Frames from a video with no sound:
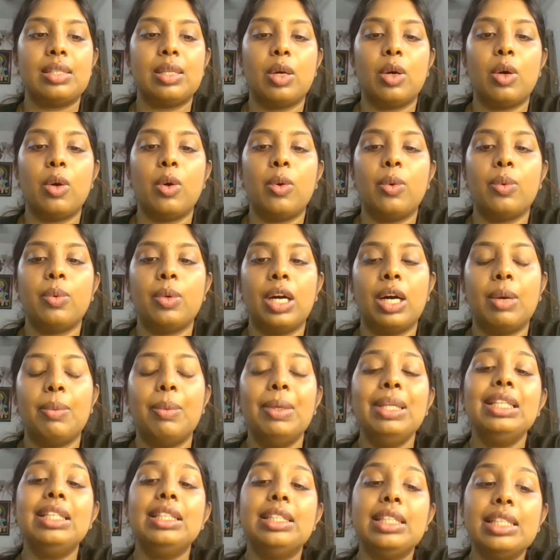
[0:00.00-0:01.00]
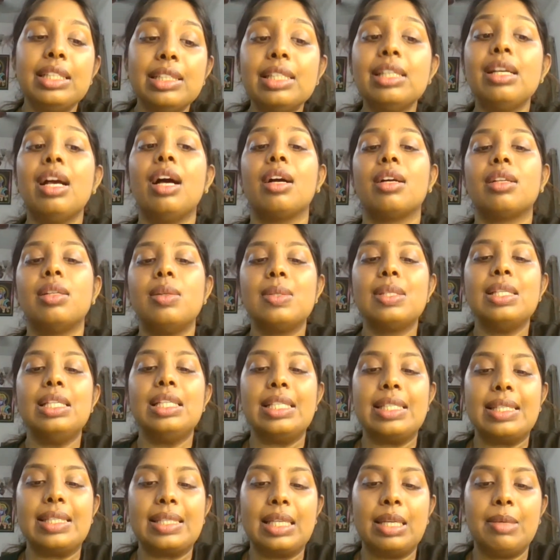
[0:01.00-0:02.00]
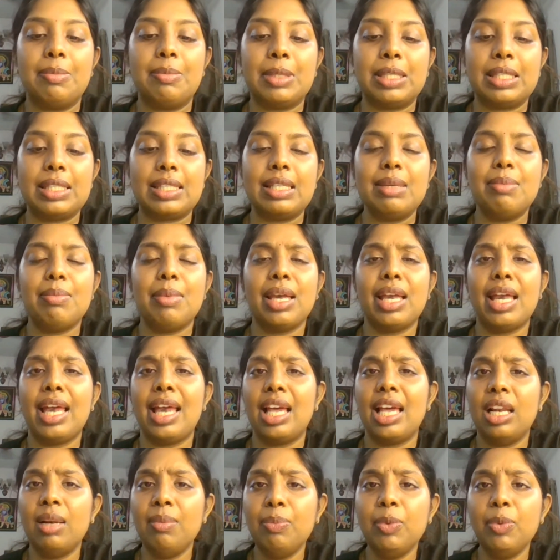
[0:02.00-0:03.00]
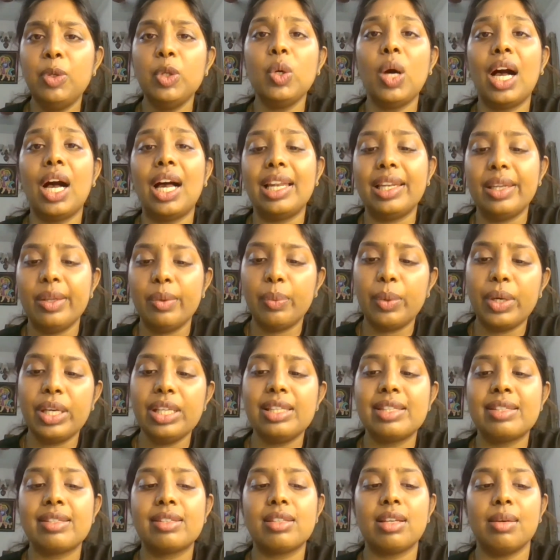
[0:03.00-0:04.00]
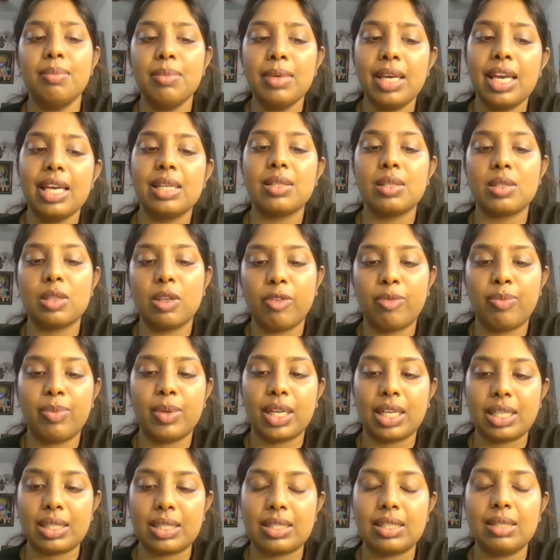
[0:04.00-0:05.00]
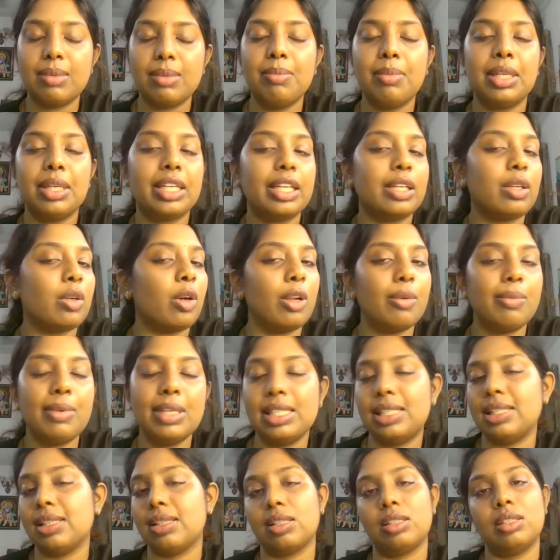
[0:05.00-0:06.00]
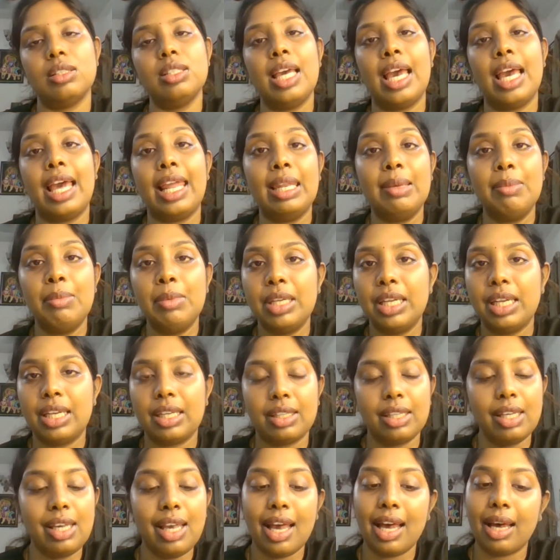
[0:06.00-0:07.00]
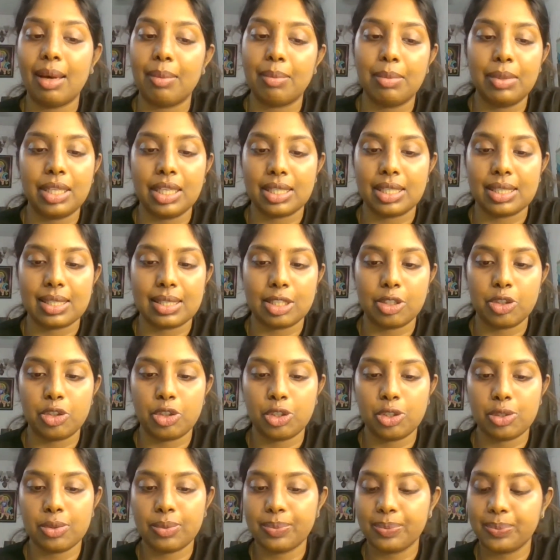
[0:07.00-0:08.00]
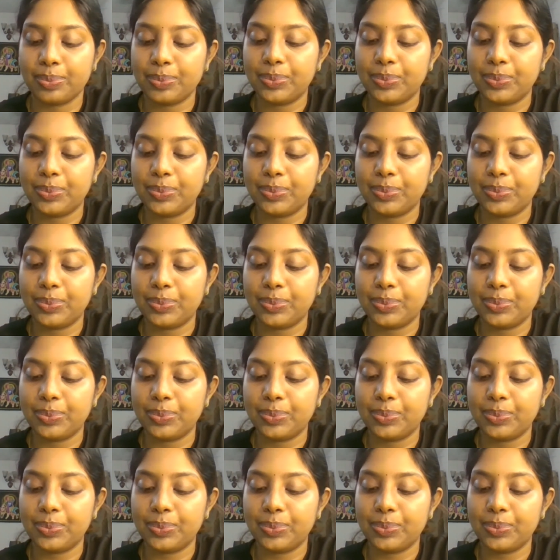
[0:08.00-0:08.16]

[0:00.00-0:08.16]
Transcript: So, while correcting occlusal discrepancy may help to alleviate some cases of bruxism, but it always doesn't eliminate the habit as such.